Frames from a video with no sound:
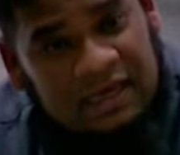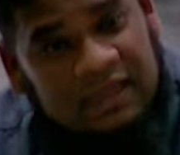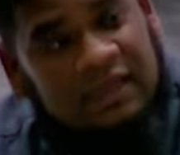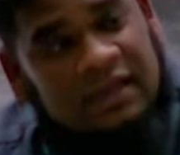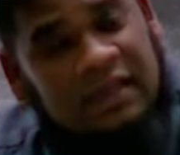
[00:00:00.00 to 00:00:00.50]

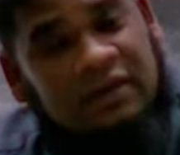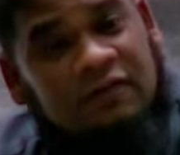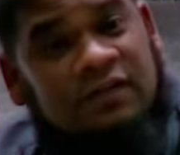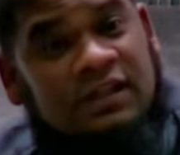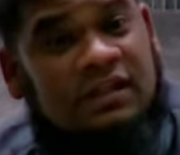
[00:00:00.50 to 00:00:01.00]
head,
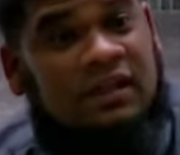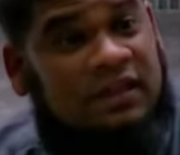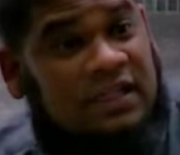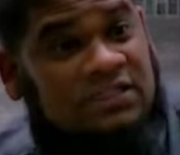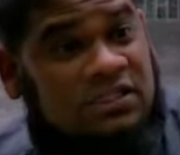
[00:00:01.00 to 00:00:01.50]
and
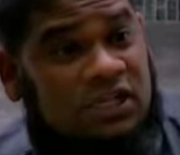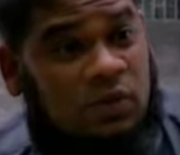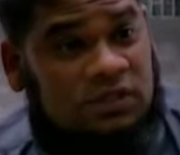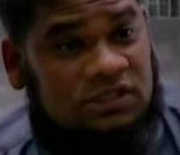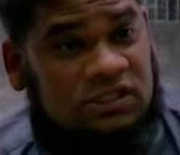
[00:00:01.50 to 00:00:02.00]
feet. That
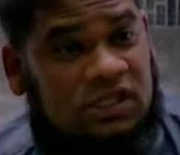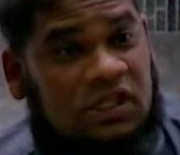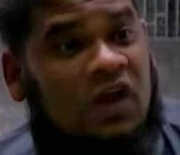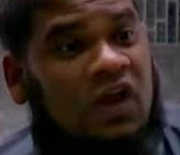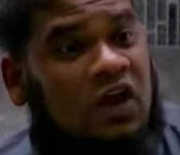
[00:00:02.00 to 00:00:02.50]
sequence.
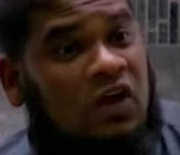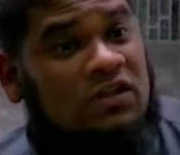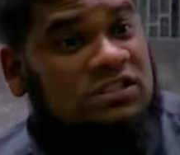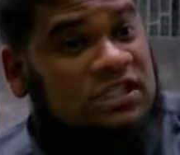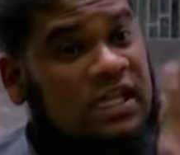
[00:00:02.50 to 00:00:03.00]

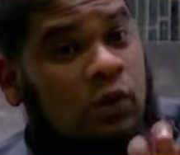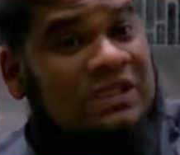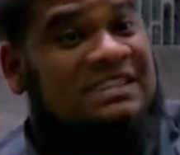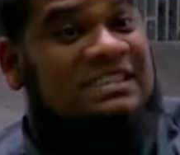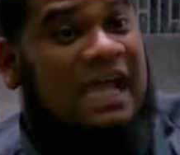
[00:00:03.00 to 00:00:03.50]
Not
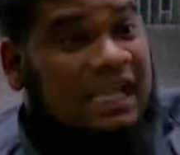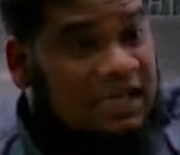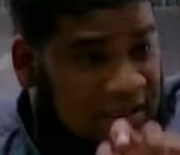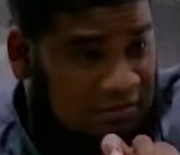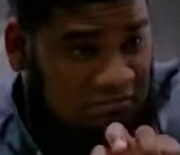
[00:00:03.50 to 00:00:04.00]
saying what
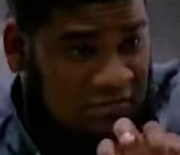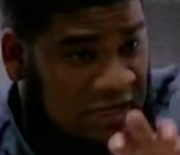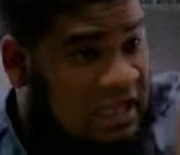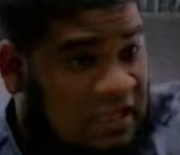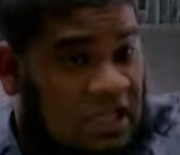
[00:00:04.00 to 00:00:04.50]
side.
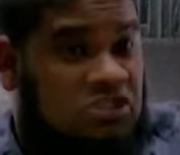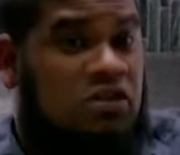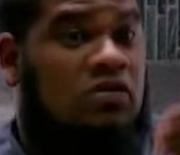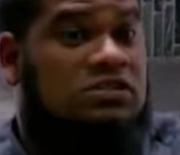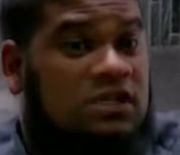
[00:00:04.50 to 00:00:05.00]

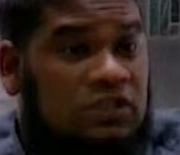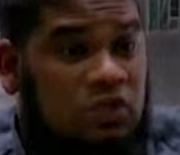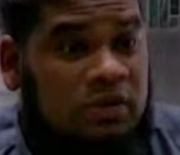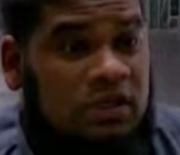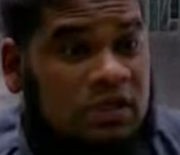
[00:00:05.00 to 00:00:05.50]
That's not
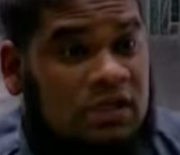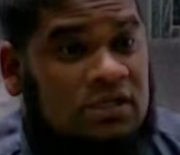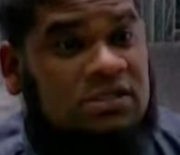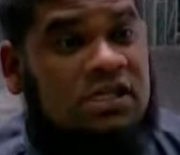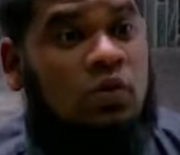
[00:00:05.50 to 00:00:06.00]
considered to be
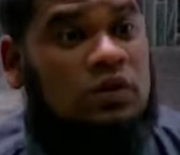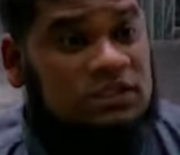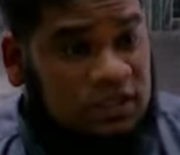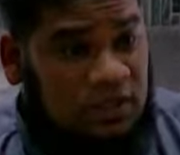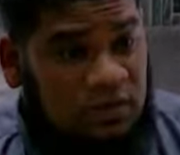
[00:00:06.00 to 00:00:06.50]

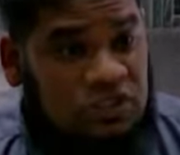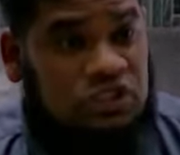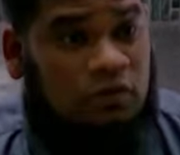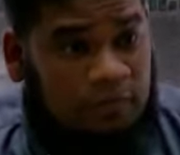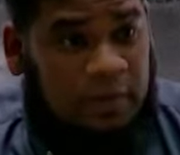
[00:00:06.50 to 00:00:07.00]
sequence.
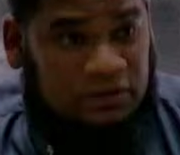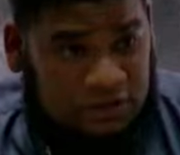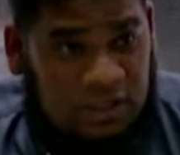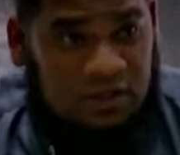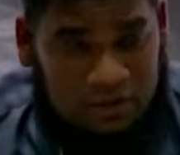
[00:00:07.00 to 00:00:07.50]
It's
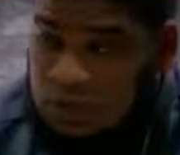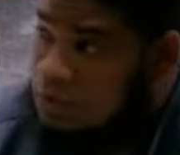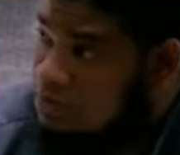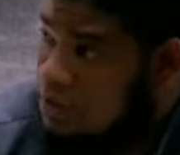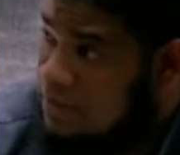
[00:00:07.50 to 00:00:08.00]
compulsory.
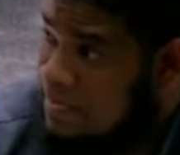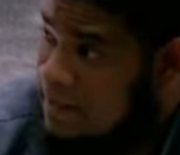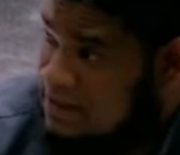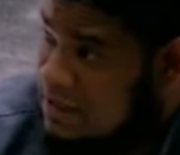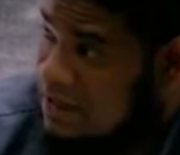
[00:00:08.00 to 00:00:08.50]
Are you with me?
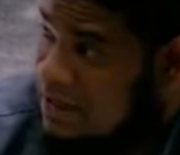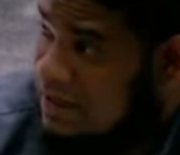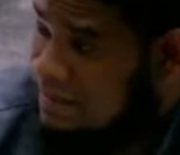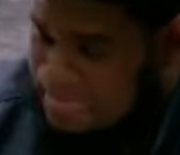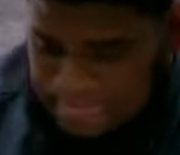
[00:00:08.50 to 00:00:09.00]
Is that
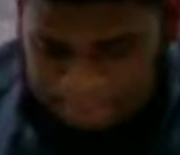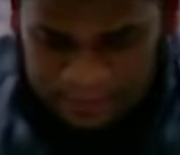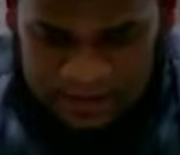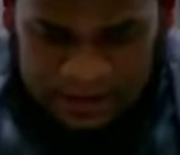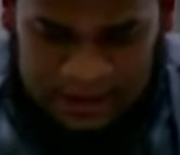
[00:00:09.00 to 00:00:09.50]
clear?
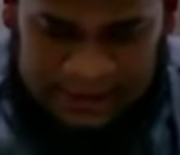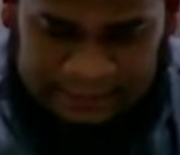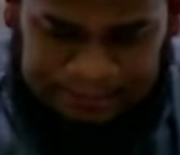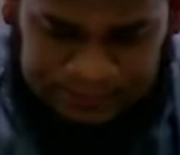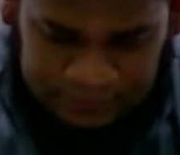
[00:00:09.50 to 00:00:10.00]

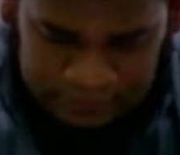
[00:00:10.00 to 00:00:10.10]
Khair.